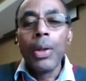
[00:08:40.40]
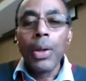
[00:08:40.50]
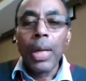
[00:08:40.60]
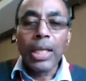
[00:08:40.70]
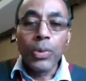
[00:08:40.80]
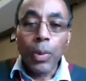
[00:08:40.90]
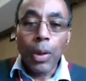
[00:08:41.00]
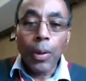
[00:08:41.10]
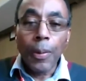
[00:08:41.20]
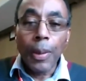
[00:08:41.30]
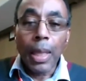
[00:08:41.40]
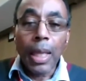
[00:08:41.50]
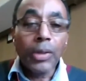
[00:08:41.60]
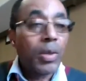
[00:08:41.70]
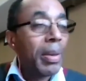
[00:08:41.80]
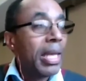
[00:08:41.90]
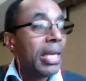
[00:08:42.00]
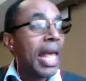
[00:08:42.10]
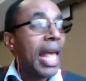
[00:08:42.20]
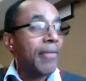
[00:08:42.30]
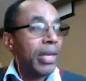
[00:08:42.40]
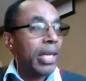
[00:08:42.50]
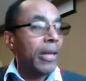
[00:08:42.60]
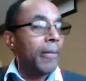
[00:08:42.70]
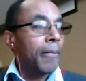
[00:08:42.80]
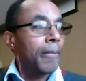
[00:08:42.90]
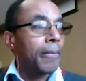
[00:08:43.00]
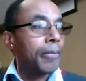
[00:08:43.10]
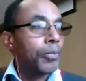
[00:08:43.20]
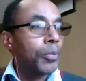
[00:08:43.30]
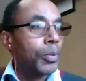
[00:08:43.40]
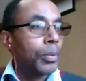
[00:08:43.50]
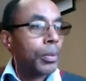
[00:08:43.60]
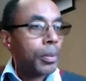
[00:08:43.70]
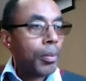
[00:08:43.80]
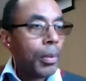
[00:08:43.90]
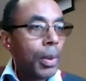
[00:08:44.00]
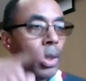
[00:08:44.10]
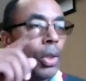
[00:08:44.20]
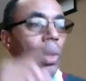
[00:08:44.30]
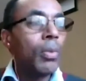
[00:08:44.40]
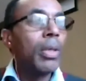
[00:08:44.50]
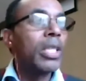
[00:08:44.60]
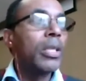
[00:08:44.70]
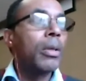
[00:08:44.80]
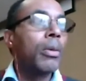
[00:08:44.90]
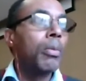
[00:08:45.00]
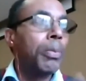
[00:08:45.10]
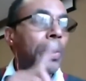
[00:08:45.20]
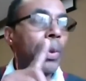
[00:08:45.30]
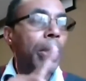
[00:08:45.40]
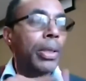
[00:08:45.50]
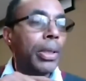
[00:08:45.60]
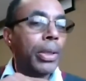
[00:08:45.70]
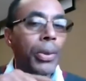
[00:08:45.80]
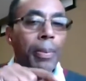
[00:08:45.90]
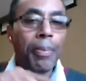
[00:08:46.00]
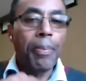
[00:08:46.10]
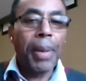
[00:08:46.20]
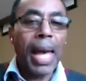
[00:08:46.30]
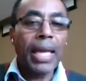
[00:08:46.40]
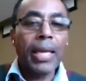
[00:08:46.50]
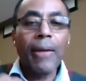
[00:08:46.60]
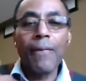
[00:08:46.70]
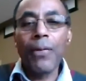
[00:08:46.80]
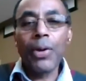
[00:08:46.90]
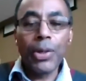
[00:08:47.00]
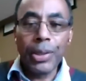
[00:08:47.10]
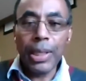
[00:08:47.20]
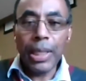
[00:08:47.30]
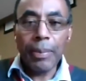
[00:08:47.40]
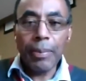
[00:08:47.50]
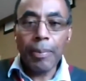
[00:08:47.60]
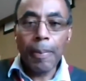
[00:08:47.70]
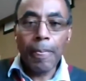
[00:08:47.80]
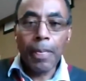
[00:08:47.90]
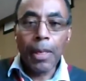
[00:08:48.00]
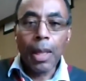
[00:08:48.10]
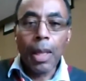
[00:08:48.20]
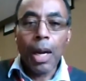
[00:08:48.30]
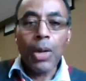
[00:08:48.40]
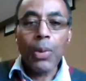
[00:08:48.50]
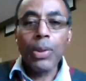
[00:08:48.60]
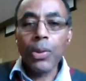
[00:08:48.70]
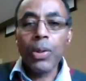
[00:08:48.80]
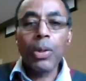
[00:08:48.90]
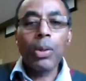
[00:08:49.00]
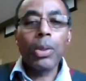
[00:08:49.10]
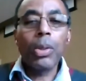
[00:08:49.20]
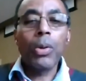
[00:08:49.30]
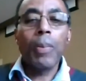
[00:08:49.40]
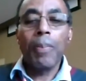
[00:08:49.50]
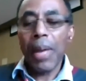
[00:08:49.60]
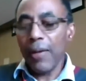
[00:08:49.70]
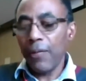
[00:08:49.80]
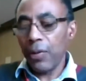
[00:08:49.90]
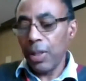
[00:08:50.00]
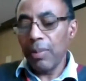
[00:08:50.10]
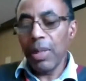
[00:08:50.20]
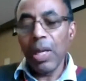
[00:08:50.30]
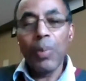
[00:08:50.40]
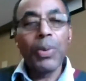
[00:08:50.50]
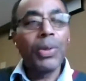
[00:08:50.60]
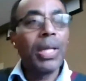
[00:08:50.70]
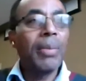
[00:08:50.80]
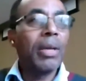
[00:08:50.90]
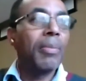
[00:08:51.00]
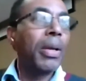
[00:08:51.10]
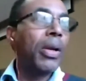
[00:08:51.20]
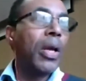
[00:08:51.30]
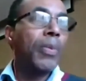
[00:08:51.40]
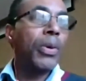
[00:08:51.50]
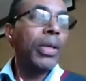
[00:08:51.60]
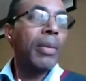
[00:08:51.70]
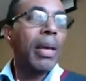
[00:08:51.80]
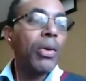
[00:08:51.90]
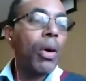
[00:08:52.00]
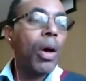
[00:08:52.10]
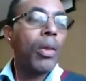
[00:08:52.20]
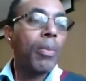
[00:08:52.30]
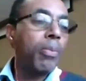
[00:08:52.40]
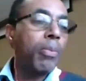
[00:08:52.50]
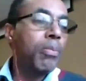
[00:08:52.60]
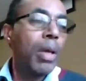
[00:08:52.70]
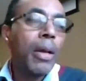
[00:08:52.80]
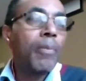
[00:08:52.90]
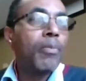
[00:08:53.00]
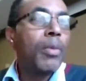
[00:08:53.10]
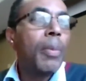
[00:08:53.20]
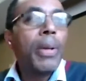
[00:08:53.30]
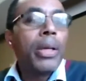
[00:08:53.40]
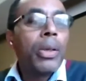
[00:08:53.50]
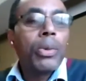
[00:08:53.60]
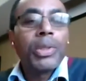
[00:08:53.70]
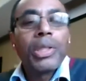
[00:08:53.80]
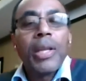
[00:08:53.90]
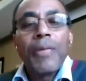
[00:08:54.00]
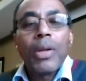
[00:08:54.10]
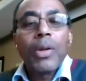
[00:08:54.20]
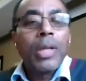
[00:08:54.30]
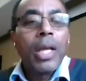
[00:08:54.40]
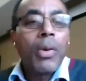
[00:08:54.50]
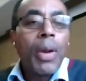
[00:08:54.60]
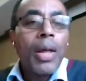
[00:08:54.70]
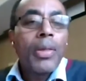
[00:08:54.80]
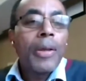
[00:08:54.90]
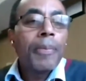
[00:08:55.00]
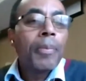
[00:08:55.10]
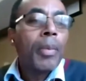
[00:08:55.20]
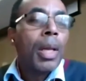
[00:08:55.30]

Your next role is to be an advocate. You must be willing to go to bat for your team. Are you willing to go to bat for your team, to help your team get better, to help your team handle all the political stuff that goes on around them?